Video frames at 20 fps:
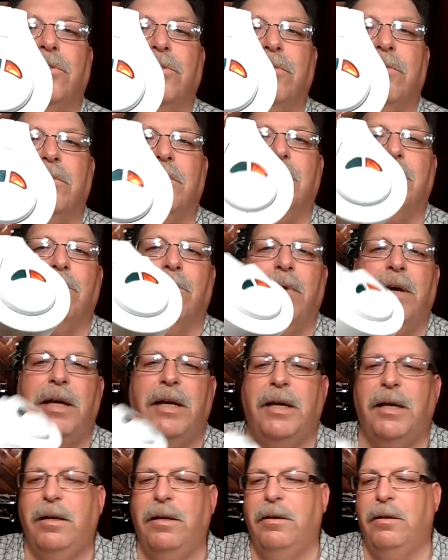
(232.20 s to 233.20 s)
turns
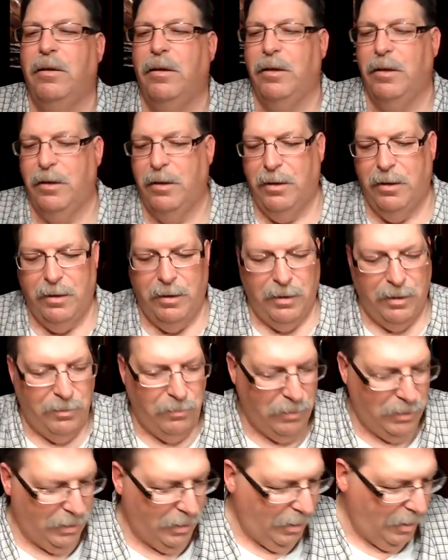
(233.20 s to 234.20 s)
red,
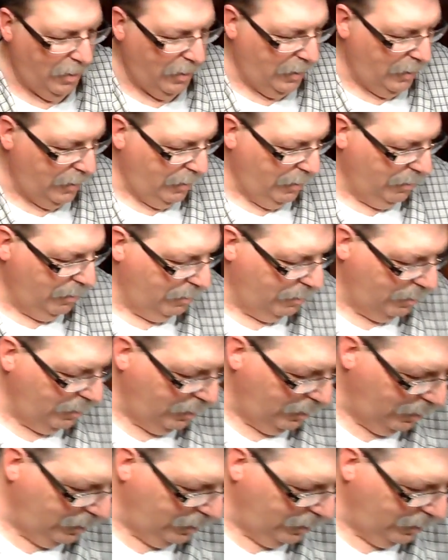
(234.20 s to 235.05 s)
and when the light